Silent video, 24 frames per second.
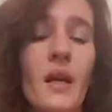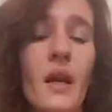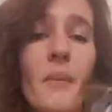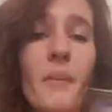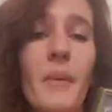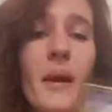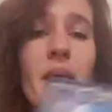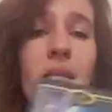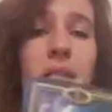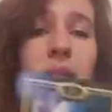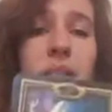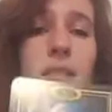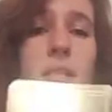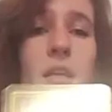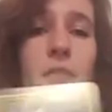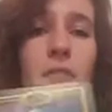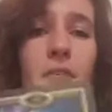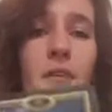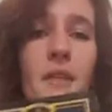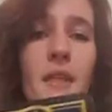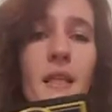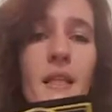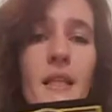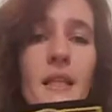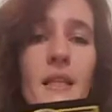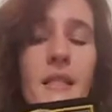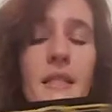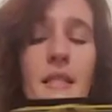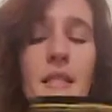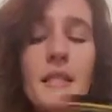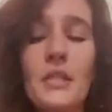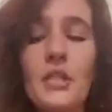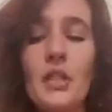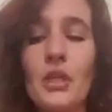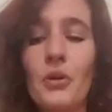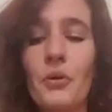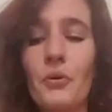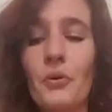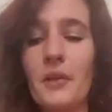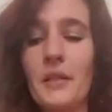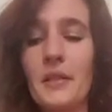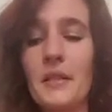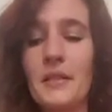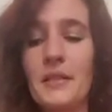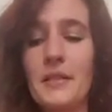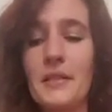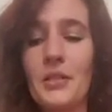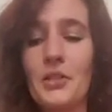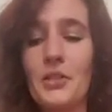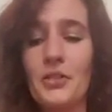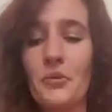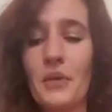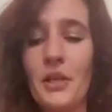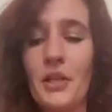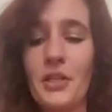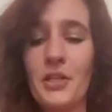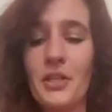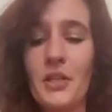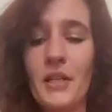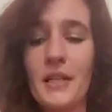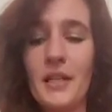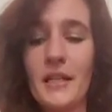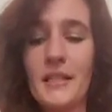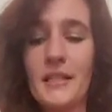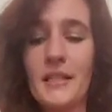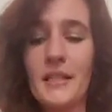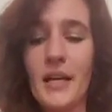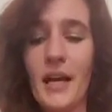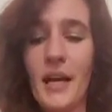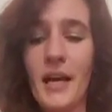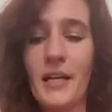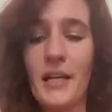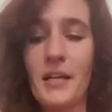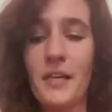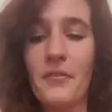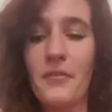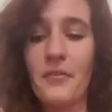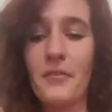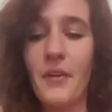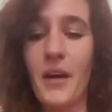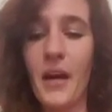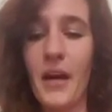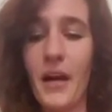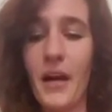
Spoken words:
Pisces, I feel like this is you in this situation. It's kind of,